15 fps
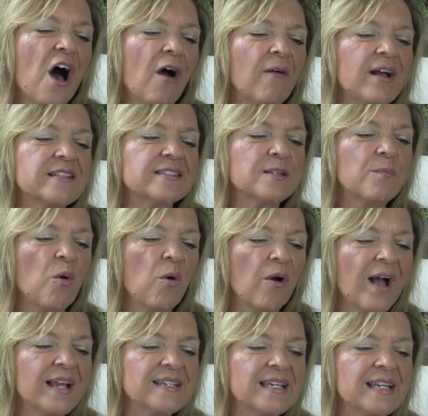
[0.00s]
All right, some
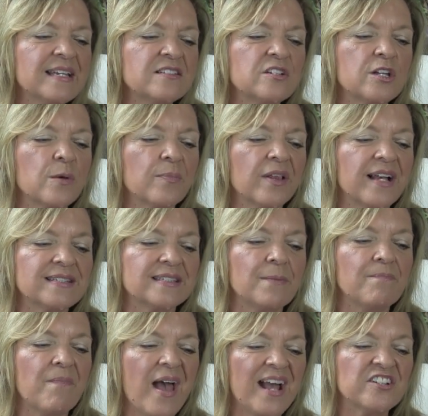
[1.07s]
more ideas. You can play
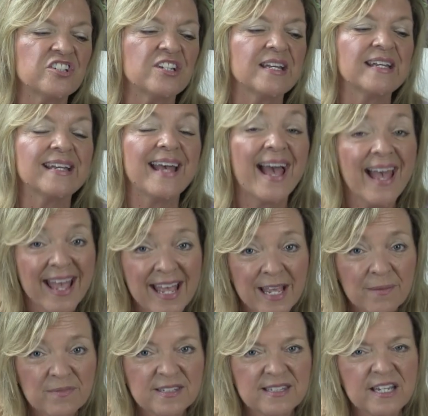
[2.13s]
some matching
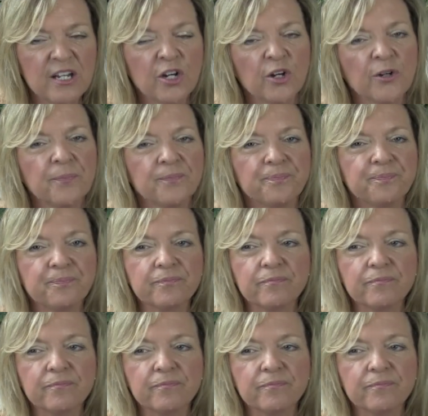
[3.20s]
games here.